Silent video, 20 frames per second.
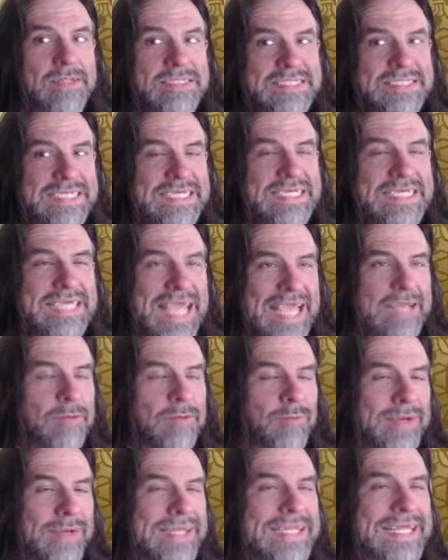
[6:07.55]
d8
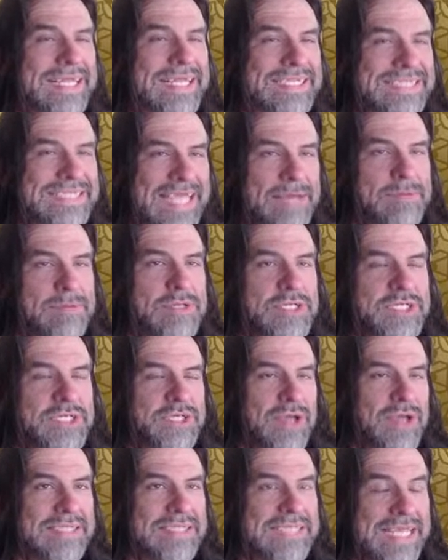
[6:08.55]
radiant damage
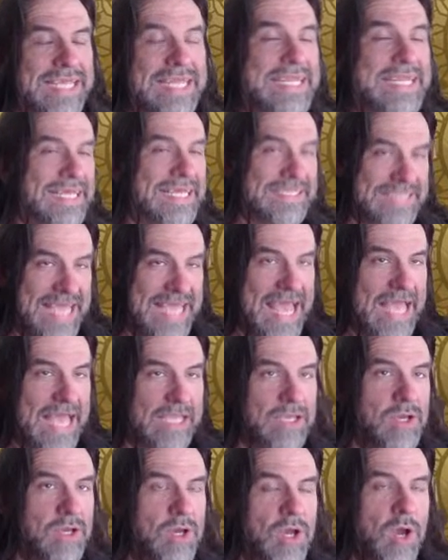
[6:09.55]
you add to any attack,
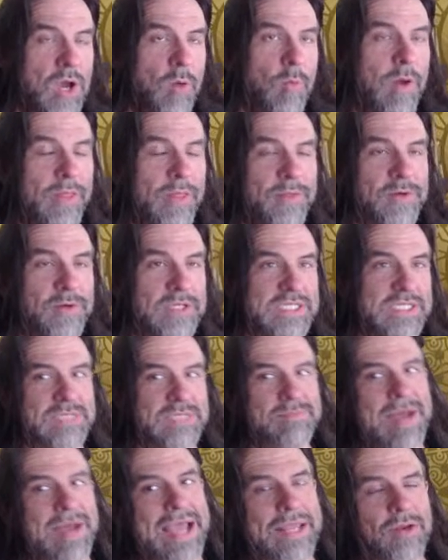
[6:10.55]
whether it's
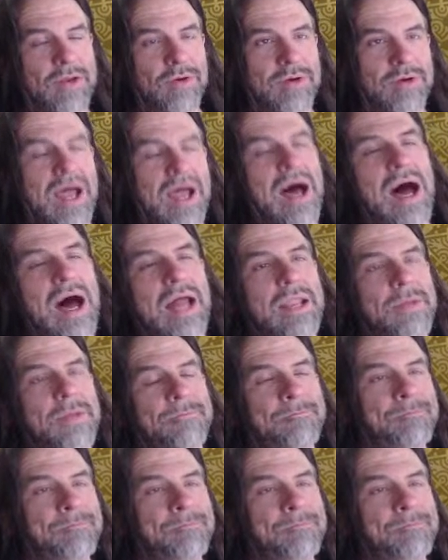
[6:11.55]
smite or not,